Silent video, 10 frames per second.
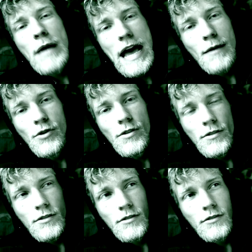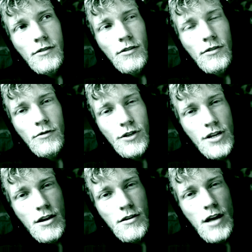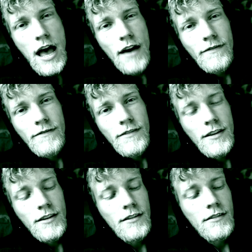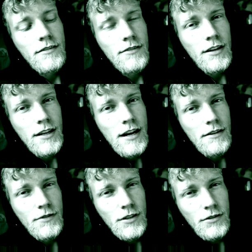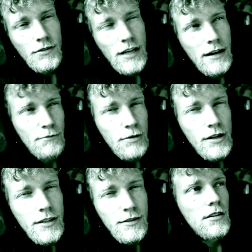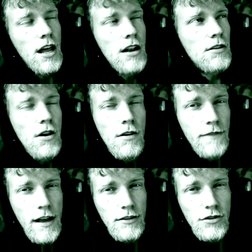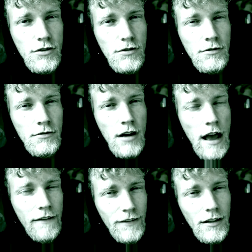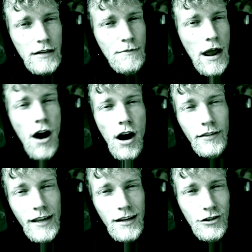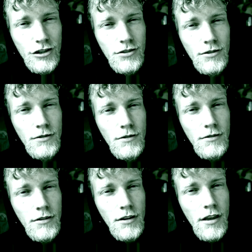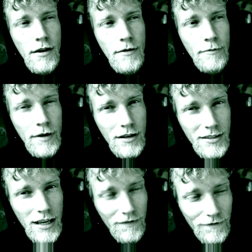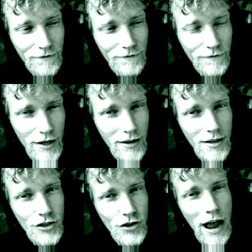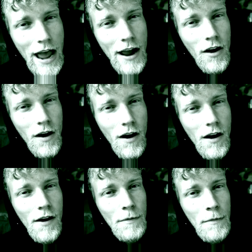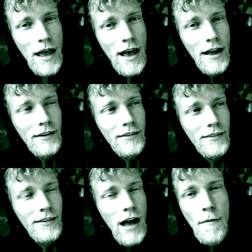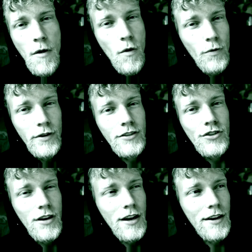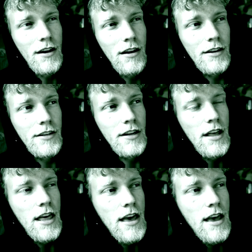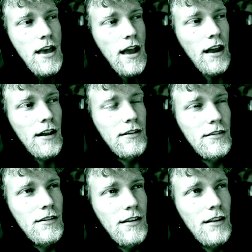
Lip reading: Bible, which I don't have here, so I can't really do that. And plus, I don't know if that's true. I feel in my heart that it's true because I frickin' try hard, man. I'm always trying hard, and